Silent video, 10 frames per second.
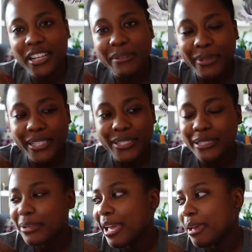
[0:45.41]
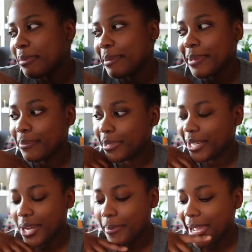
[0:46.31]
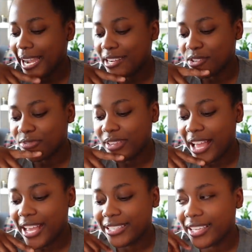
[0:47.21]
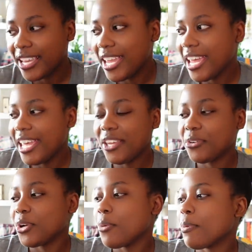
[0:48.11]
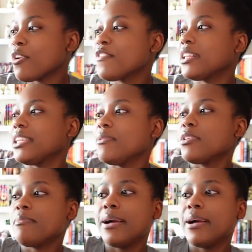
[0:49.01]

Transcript: I'm so happy. I'm gonna put it on my Hydro Flask. It'll go perfectly with